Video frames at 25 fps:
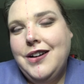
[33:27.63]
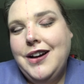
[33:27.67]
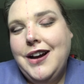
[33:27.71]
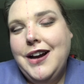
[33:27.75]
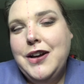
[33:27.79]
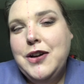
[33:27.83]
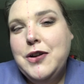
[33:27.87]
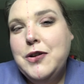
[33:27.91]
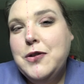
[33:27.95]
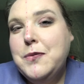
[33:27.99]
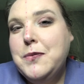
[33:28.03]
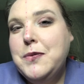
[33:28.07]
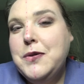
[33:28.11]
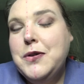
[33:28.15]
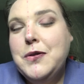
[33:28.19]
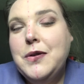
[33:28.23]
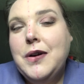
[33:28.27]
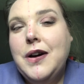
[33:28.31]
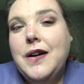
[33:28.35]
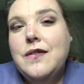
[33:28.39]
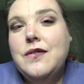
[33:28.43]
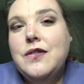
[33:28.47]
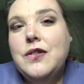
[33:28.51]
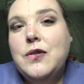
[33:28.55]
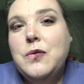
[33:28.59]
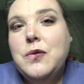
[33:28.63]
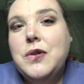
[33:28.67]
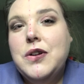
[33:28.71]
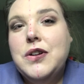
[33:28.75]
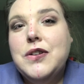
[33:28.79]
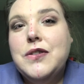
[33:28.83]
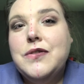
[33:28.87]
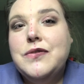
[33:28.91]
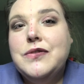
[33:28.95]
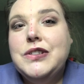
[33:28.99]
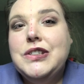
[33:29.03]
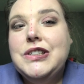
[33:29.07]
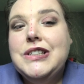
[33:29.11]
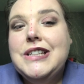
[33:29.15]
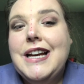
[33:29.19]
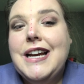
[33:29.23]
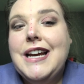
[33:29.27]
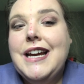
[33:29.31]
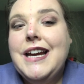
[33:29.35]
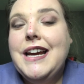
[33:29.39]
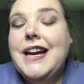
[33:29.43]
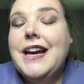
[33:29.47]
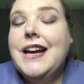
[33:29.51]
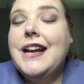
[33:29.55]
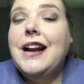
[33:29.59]
I hope you have a wonderful
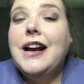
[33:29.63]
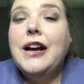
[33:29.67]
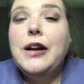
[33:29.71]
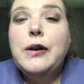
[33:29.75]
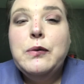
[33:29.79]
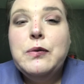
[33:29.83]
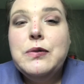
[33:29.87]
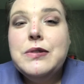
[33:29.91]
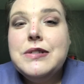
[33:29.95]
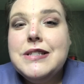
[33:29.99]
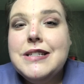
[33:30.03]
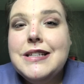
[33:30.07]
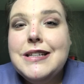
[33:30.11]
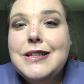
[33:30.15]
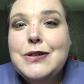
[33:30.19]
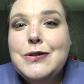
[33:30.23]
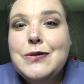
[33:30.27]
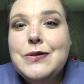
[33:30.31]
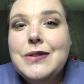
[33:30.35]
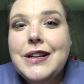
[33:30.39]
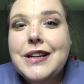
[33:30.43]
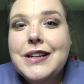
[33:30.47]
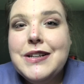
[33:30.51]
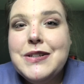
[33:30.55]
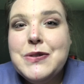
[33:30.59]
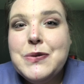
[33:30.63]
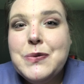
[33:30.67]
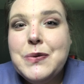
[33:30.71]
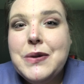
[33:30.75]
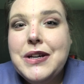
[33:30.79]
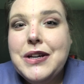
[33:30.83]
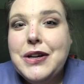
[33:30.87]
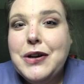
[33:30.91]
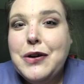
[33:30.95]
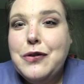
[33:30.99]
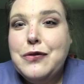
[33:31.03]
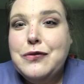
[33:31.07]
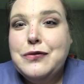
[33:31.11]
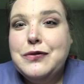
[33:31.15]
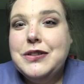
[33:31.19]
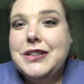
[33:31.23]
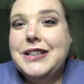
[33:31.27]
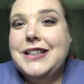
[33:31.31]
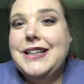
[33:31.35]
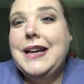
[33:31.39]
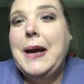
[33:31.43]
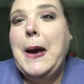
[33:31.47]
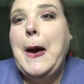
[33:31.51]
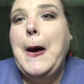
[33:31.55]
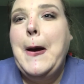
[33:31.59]
day, and I will see you next week, hopefully.